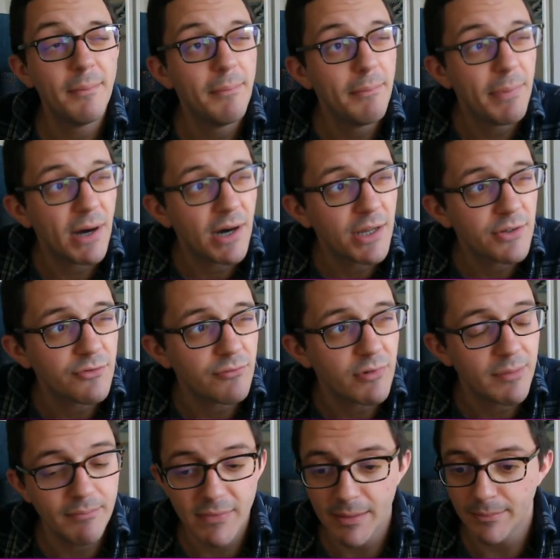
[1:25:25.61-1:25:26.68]
but
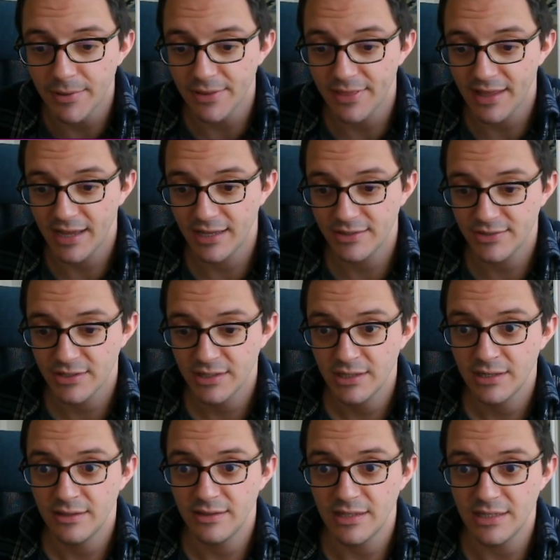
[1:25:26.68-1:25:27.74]
remember that
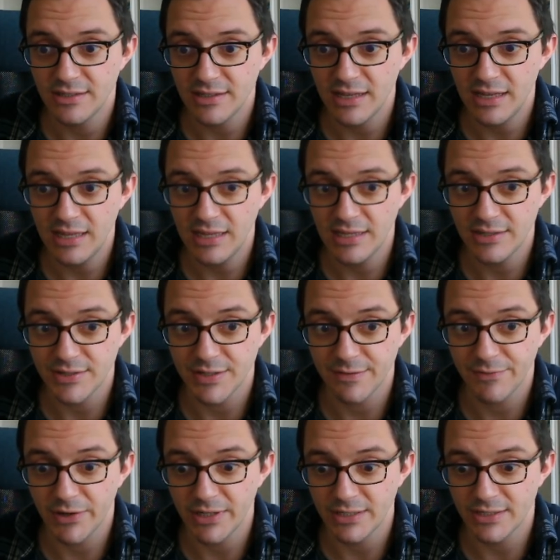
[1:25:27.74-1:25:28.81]
these e's are
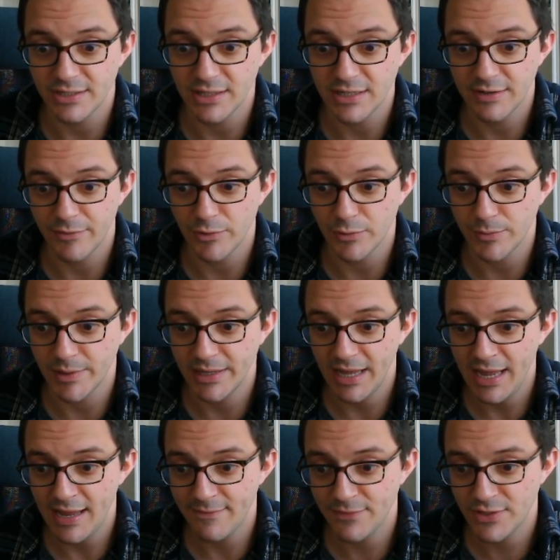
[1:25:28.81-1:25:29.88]
defined as the difference between
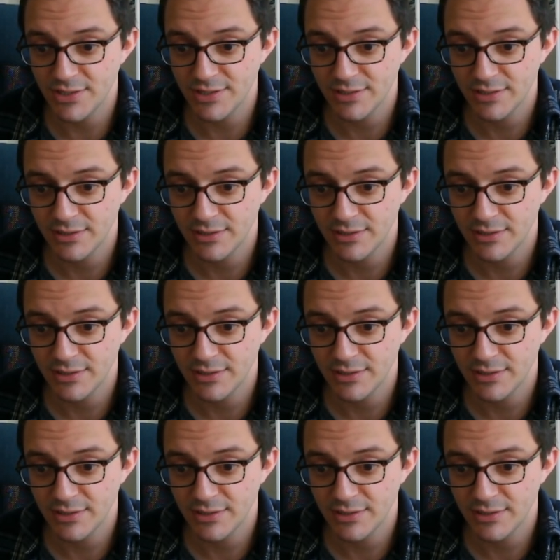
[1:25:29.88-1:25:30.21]
f's,